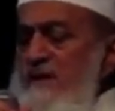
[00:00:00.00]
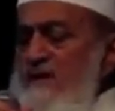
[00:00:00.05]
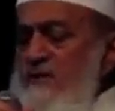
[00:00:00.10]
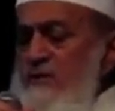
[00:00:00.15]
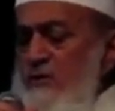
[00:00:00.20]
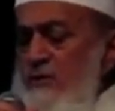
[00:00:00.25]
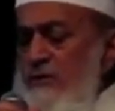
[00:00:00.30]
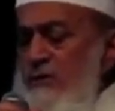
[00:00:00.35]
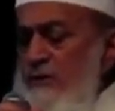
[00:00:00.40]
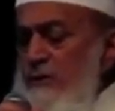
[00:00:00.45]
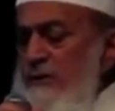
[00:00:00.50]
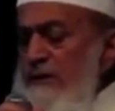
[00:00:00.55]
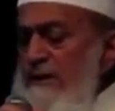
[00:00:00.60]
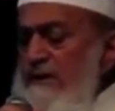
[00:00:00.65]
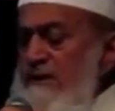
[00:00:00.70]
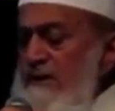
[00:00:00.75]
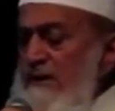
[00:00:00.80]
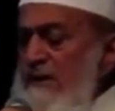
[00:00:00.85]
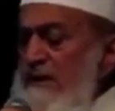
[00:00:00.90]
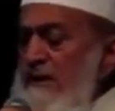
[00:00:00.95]
So
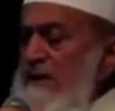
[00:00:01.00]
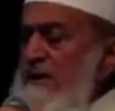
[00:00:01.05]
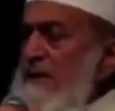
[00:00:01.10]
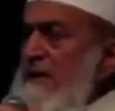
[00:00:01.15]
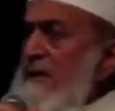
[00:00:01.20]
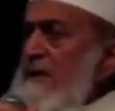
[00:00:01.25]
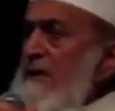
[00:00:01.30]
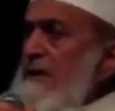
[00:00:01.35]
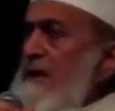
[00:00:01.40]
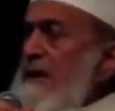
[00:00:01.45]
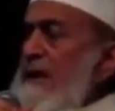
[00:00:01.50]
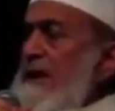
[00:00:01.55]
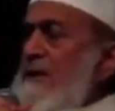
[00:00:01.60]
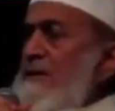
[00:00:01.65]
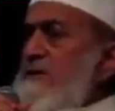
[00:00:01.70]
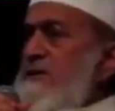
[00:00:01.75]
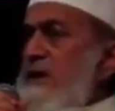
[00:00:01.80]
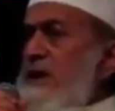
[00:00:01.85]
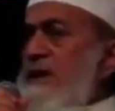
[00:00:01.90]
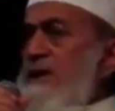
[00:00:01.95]
unity
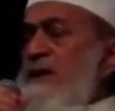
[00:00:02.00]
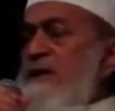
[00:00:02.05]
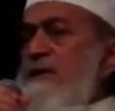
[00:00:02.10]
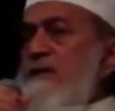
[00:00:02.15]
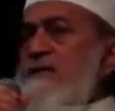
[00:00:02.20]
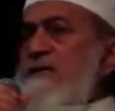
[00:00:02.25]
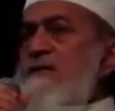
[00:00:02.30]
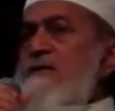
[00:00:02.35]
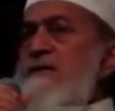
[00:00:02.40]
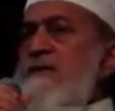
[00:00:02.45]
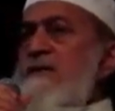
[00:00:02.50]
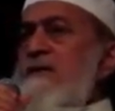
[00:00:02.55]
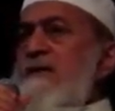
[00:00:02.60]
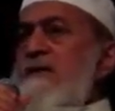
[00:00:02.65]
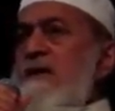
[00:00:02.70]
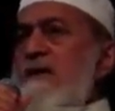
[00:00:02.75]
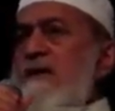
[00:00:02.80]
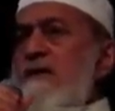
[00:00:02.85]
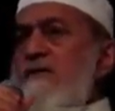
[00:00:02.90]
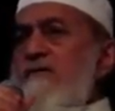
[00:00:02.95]
and tolerance
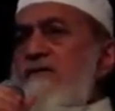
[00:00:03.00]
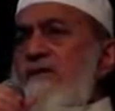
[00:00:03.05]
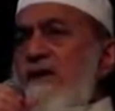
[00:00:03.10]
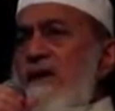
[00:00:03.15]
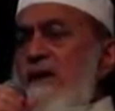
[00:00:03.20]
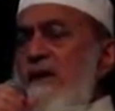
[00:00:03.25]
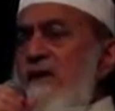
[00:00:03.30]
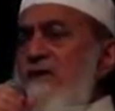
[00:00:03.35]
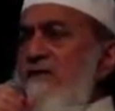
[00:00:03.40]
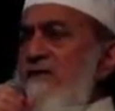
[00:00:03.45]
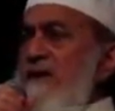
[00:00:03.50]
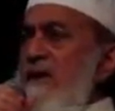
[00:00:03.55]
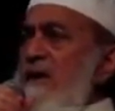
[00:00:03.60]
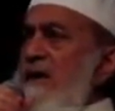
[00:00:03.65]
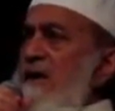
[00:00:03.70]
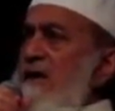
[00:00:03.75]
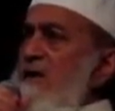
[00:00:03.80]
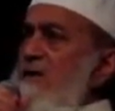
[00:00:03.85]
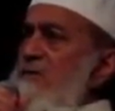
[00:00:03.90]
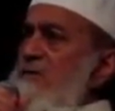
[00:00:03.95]
is very,
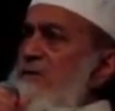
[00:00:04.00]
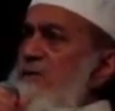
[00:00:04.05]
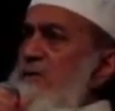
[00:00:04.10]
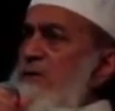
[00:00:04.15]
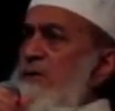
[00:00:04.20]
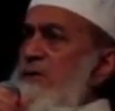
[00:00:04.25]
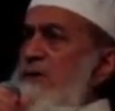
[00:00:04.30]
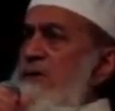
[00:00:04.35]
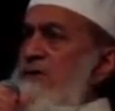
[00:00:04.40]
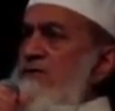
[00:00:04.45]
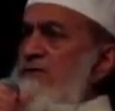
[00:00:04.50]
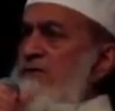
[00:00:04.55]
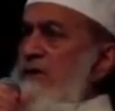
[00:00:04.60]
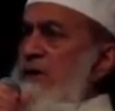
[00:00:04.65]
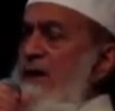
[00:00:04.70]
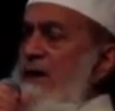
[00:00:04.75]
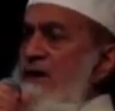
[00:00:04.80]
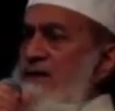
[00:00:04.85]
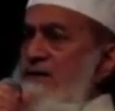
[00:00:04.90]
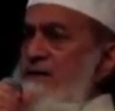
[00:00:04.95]
very important
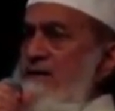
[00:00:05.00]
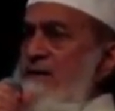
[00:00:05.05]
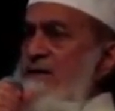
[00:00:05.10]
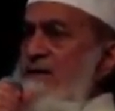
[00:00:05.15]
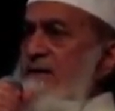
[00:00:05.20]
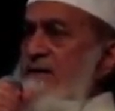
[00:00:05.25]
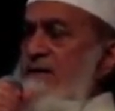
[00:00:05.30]
for us.